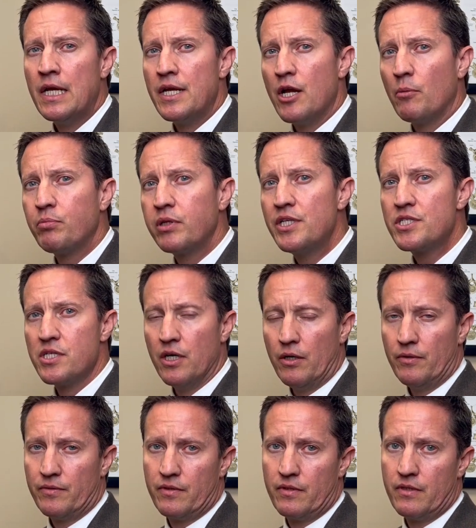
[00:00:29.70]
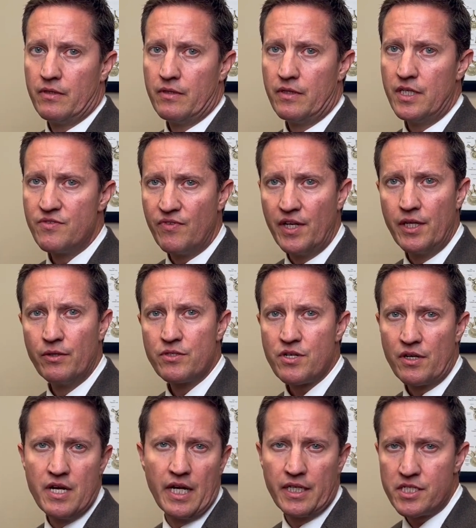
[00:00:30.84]
Now, please know, these videos are
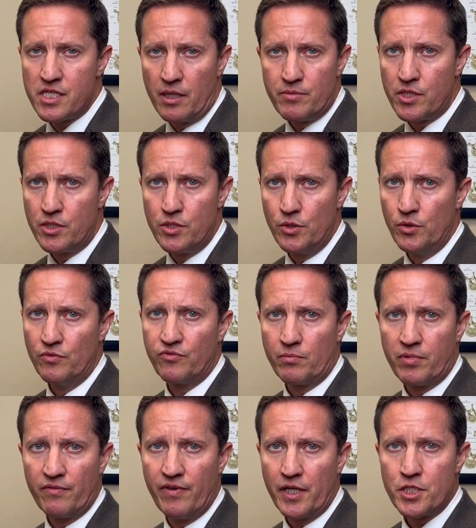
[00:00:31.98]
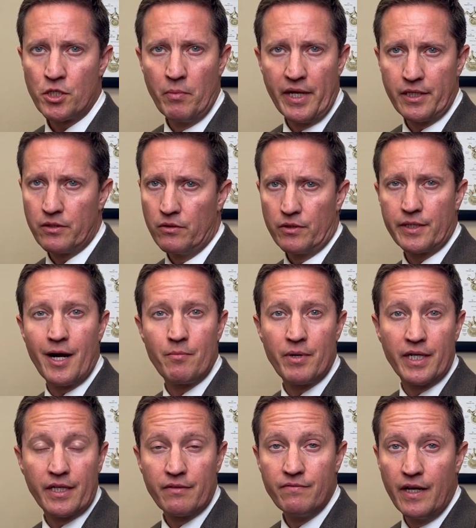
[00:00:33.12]
not a substitute for professional medical or
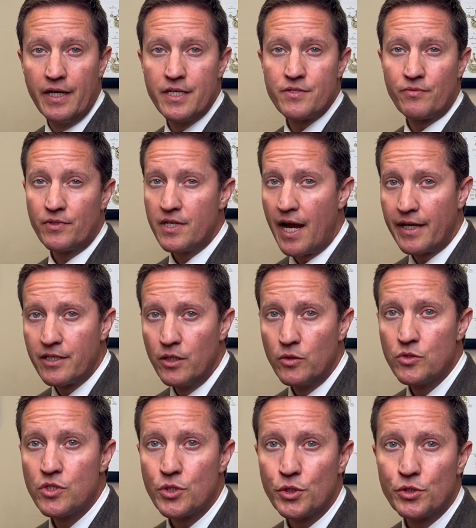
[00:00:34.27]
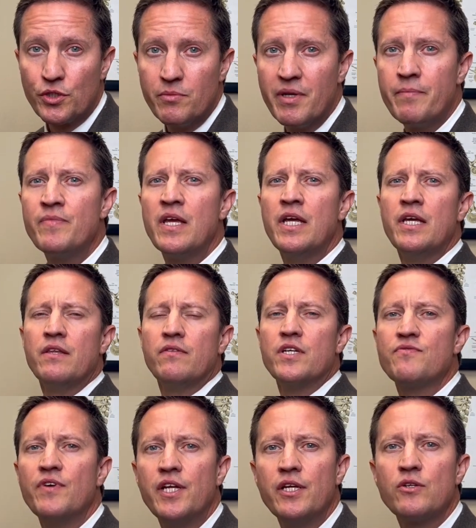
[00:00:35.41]
chiropractic advice for diagnosis or treatment. These
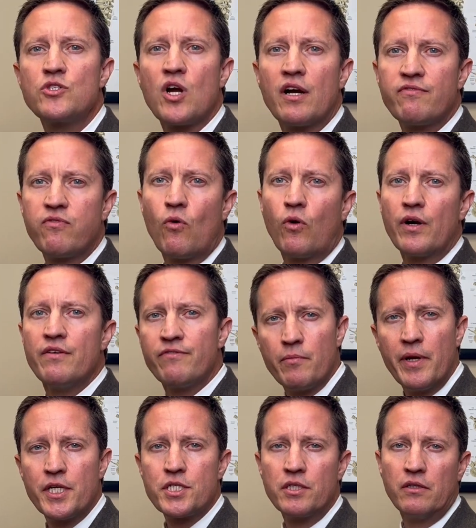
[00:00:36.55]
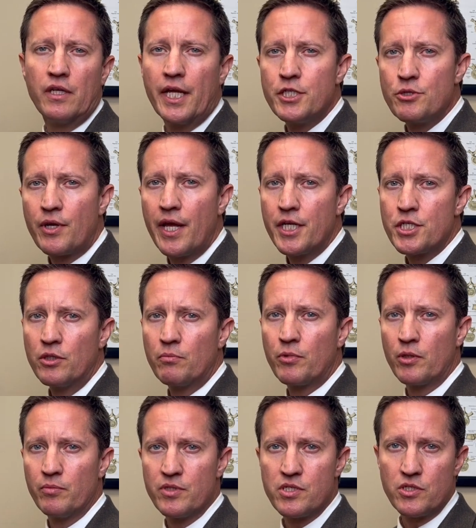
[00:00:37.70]
videos are for informational and educational
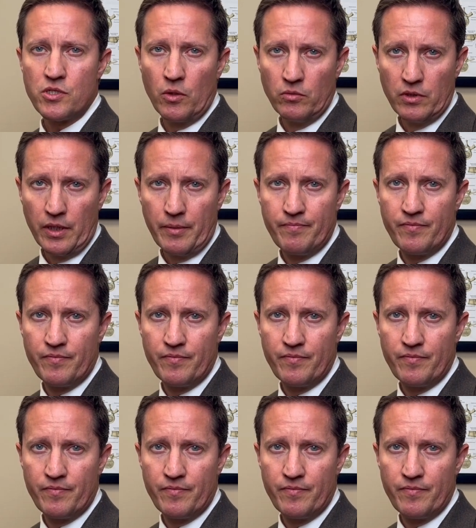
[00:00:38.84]
purposes only.